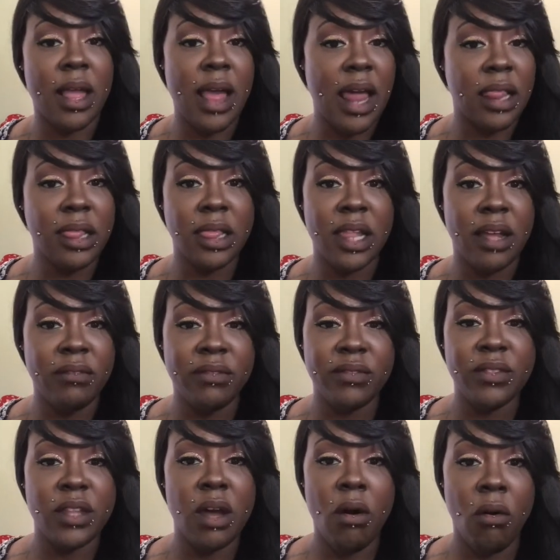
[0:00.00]
I love
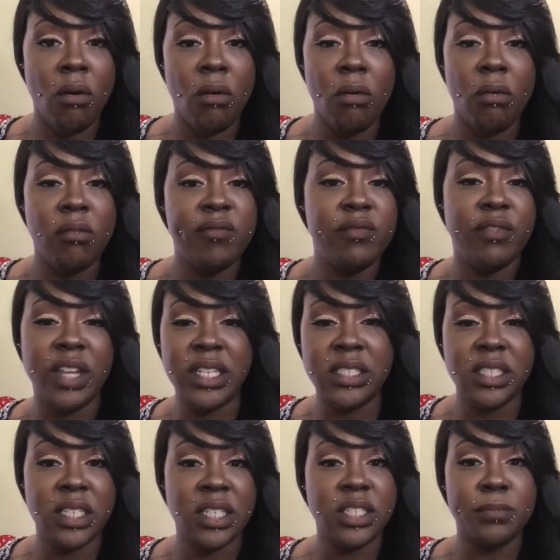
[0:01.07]
the whole
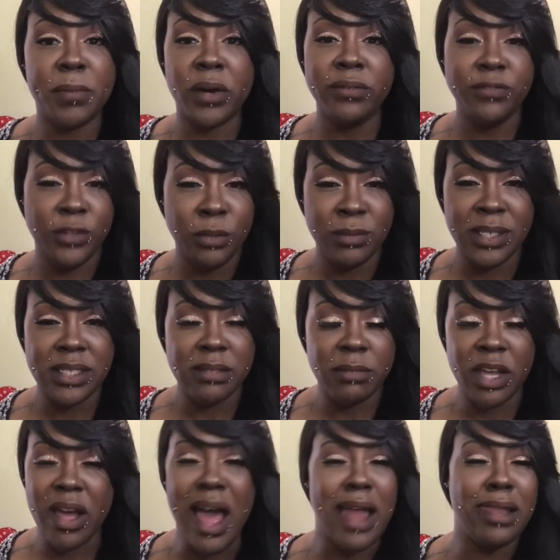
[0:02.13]
vintage perfumy
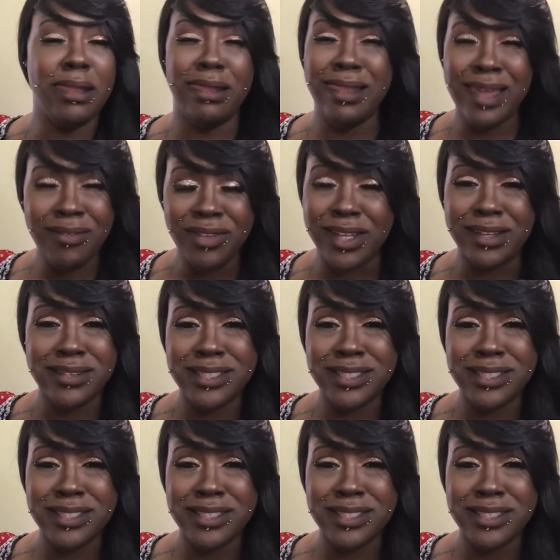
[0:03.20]
smell. I love it.